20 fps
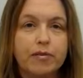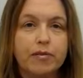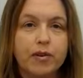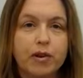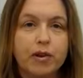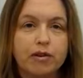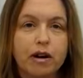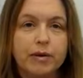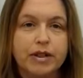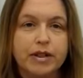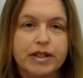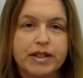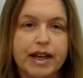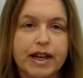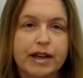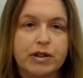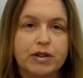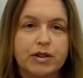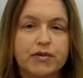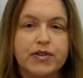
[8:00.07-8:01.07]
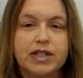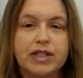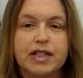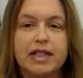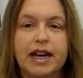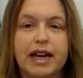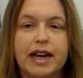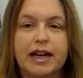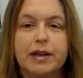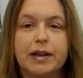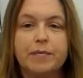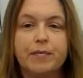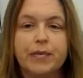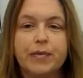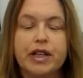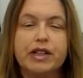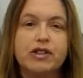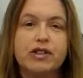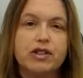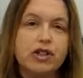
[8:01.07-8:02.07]
growing sales for today
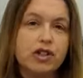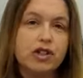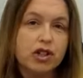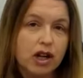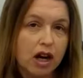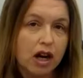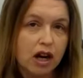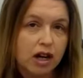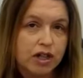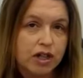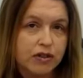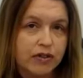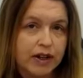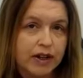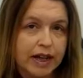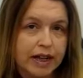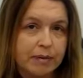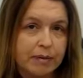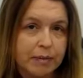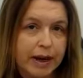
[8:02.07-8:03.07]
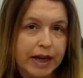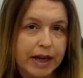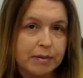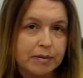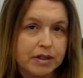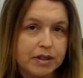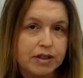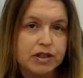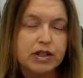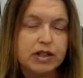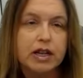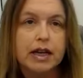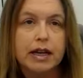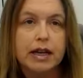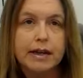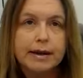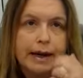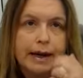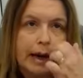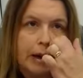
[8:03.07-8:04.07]
is to charge for late payments.
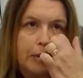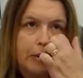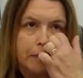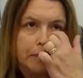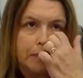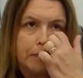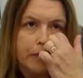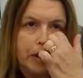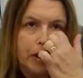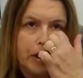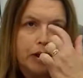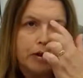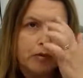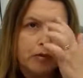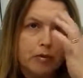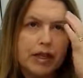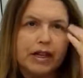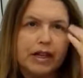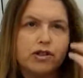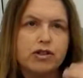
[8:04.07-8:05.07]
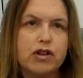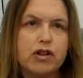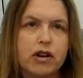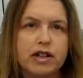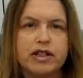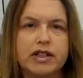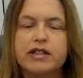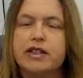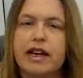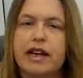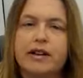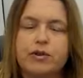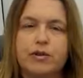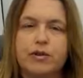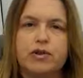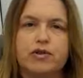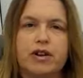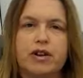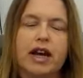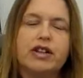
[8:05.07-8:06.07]
Now, that's not a sales
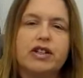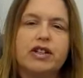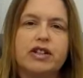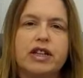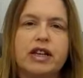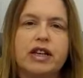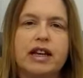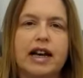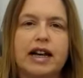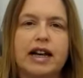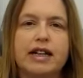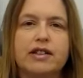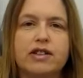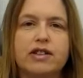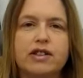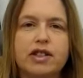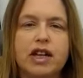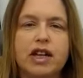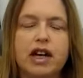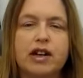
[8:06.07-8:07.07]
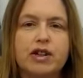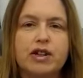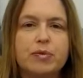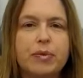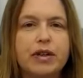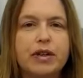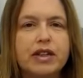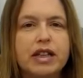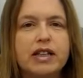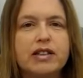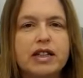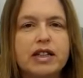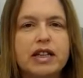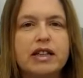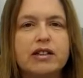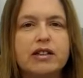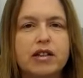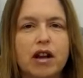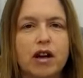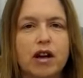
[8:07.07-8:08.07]
strategy as such, but this
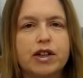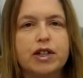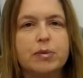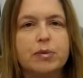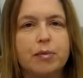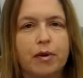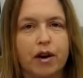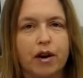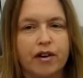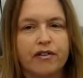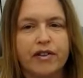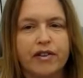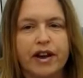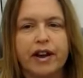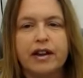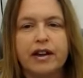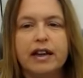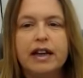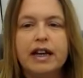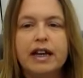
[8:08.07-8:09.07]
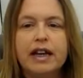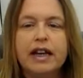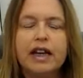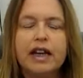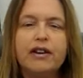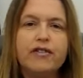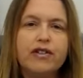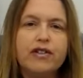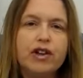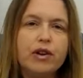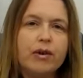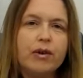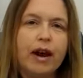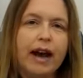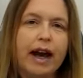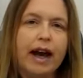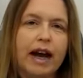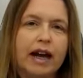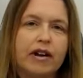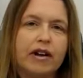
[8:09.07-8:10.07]
is lost profit. If you
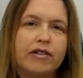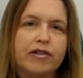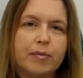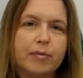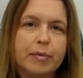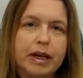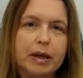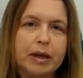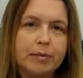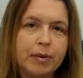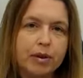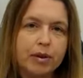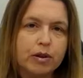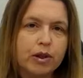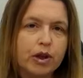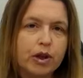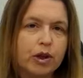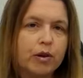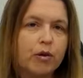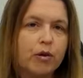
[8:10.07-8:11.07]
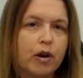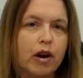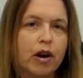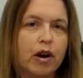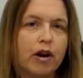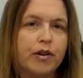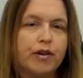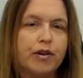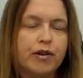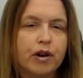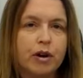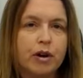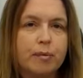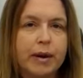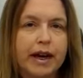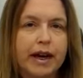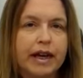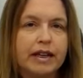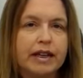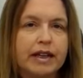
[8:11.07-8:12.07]
have people who are not
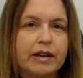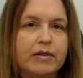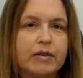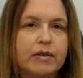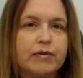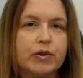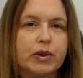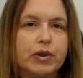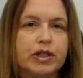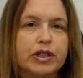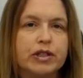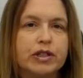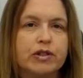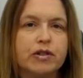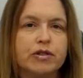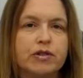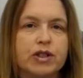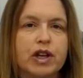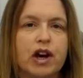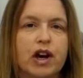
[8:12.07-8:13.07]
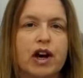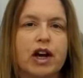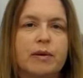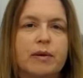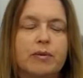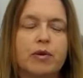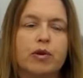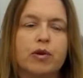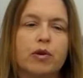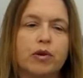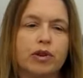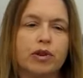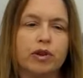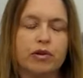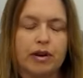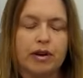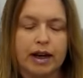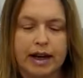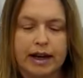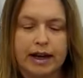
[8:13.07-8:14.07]
paying their invoices on time, or you
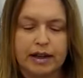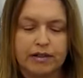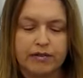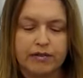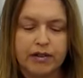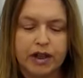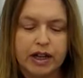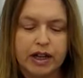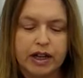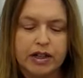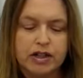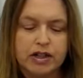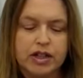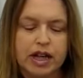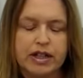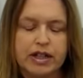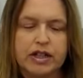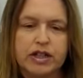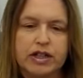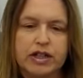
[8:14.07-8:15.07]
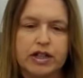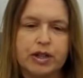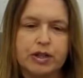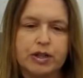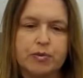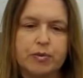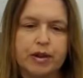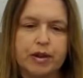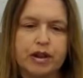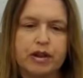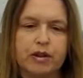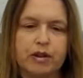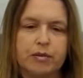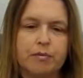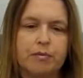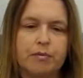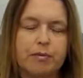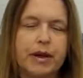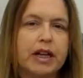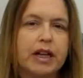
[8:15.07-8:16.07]
have challenges with
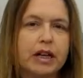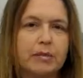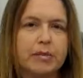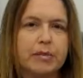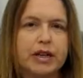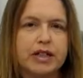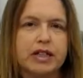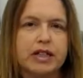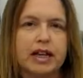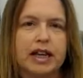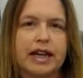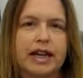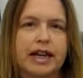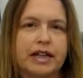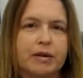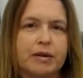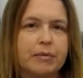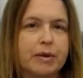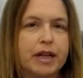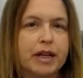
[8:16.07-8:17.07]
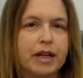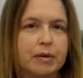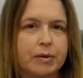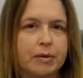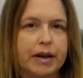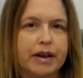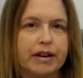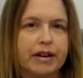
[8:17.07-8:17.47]
them being a bit delayed and being a bit